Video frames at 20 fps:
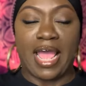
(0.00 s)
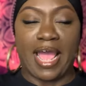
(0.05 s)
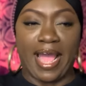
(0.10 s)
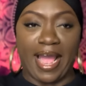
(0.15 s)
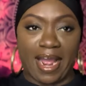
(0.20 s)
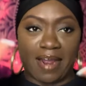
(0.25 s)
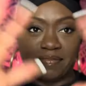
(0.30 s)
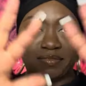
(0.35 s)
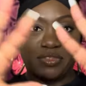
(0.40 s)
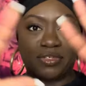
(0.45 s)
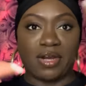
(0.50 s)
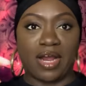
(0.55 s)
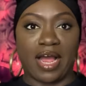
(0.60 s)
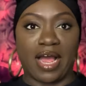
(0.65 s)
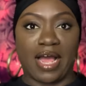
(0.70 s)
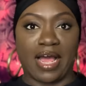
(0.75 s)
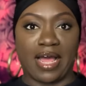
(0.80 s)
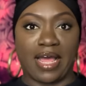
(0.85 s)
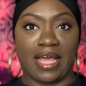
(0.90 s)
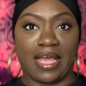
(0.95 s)
after
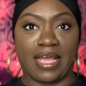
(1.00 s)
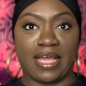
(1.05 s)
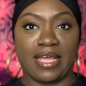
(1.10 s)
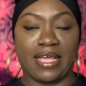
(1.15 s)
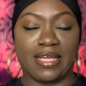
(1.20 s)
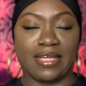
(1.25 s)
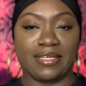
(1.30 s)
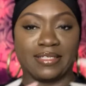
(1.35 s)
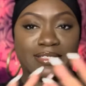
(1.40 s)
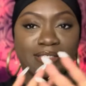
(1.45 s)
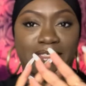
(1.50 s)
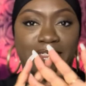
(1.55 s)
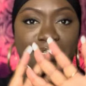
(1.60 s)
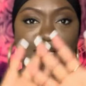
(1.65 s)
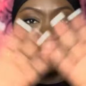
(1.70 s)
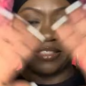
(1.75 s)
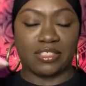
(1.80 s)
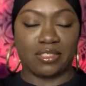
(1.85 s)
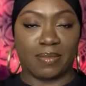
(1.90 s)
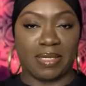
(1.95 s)
I
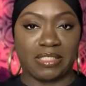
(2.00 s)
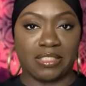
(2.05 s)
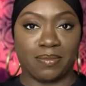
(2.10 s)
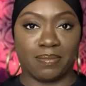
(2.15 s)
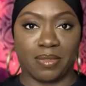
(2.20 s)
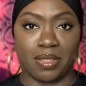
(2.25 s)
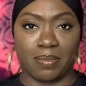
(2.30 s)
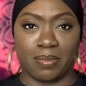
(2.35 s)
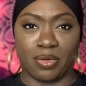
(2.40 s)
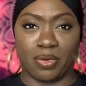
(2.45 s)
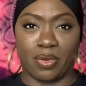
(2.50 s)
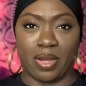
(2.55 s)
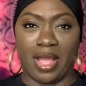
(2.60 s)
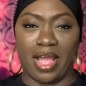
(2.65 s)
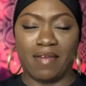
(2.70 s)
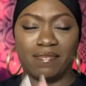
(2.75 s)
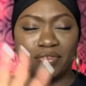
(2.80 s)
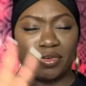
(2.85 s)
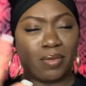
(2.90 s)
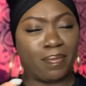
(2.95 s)
listened to my subliminal,
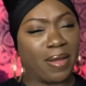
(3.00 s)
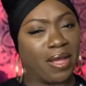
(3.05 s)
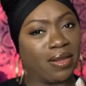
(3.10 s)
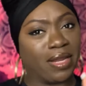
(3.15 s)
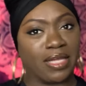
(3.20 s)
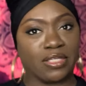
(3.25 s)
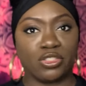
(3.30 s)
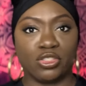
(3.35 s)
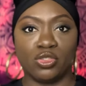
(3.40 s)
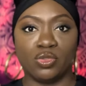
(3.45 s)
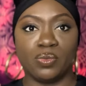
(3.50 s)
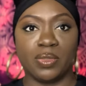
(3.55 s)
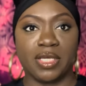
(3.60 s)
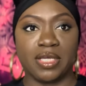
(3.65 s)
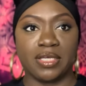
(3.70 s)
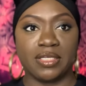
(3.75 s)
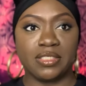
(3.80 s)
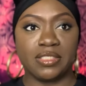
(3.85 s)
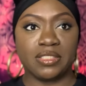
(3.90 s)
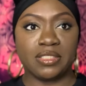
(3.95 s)
after about like 2
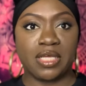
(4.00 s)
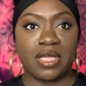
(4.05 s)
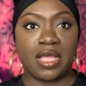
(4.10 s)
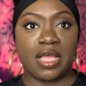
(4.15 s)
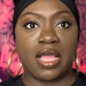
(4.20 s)
weeks,